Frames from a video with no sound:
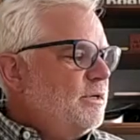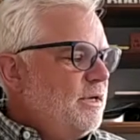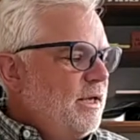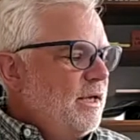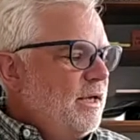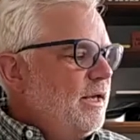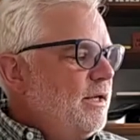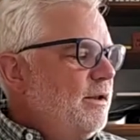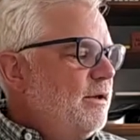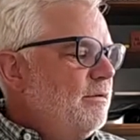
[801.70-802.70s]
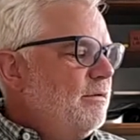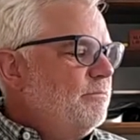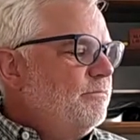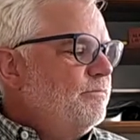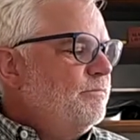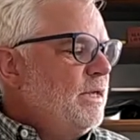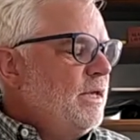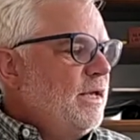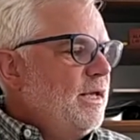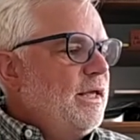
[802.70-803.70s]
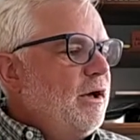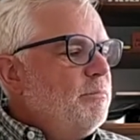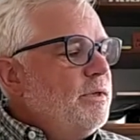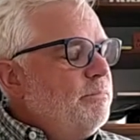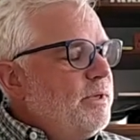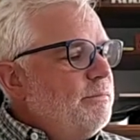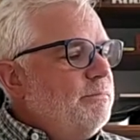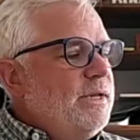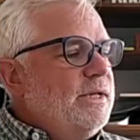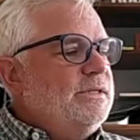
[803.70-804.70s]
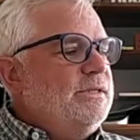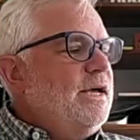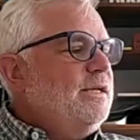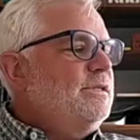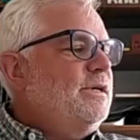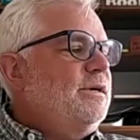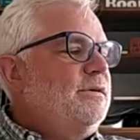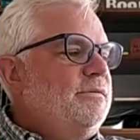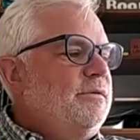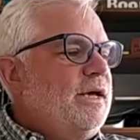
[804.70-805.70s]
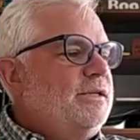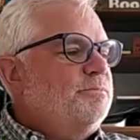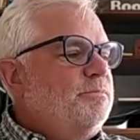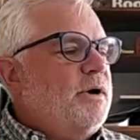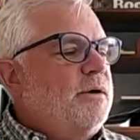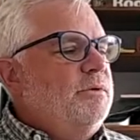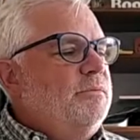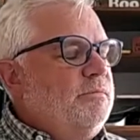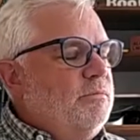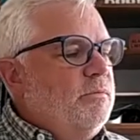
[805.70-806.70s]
and it helped me a bit, but that's probably